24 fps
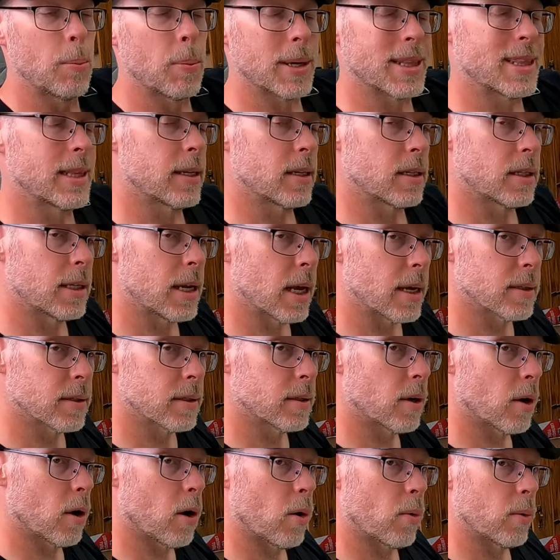But that
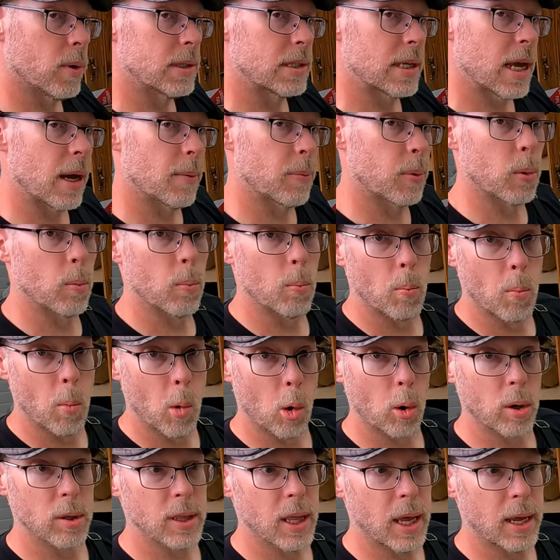doesn't always happen.
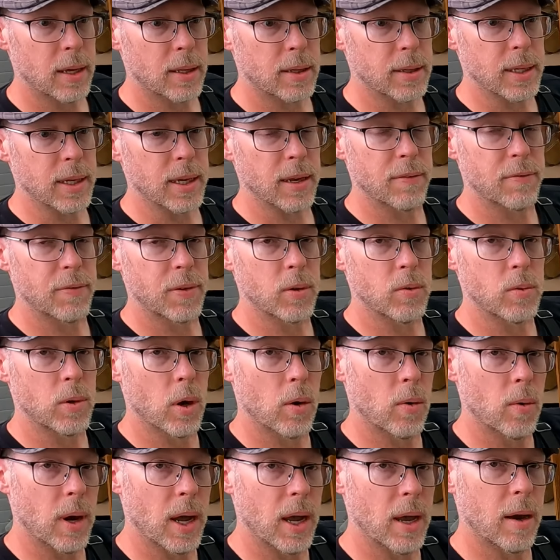More likely, if you
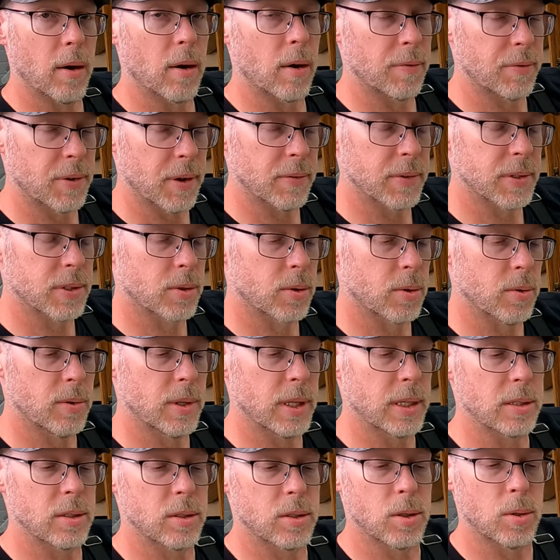have a screw
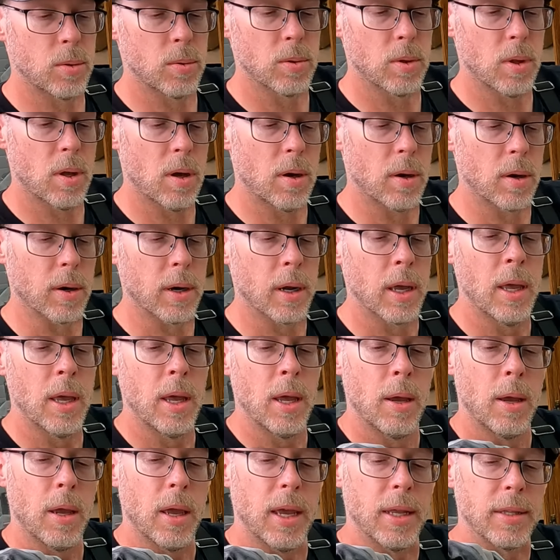that's too long,
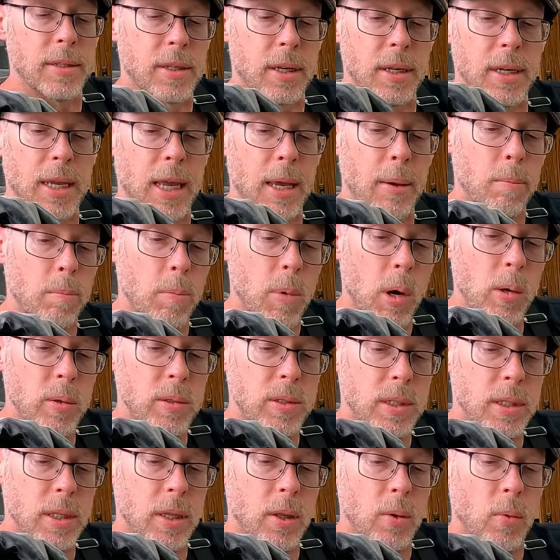it's going to get
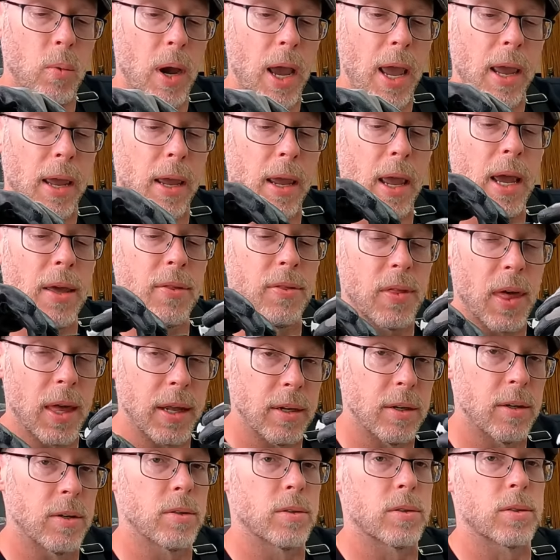most of the way, and
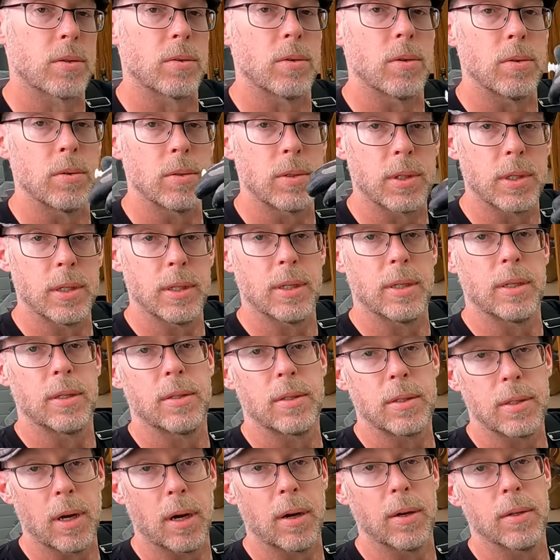then your screw is going to
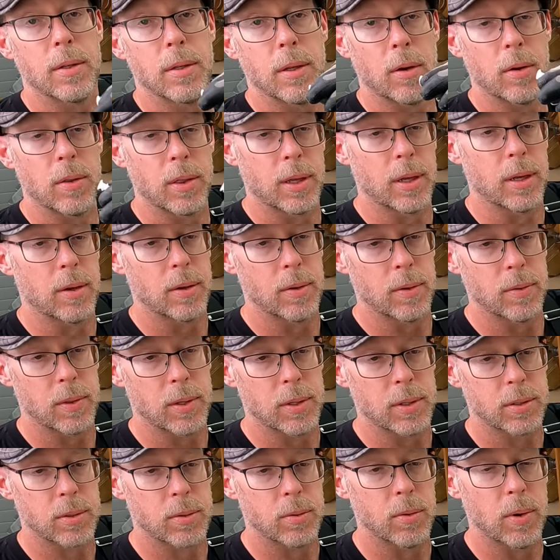start, or
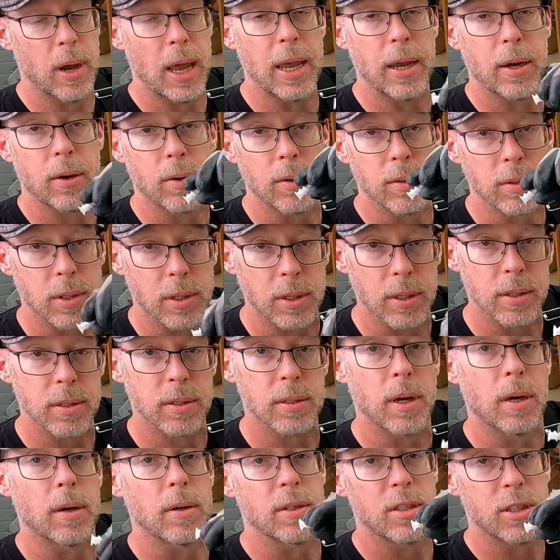the screw anchor is going to
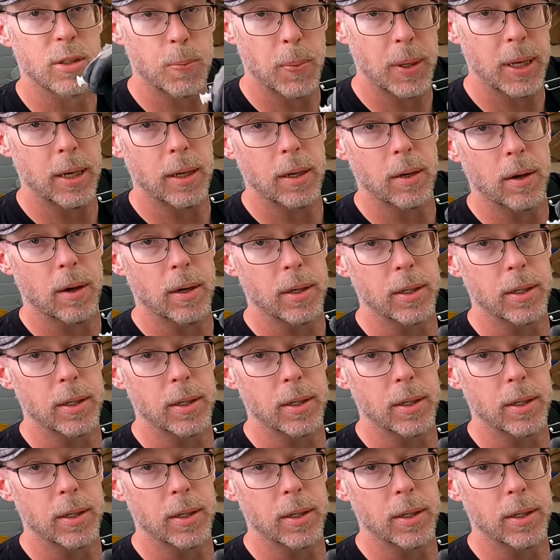start spinning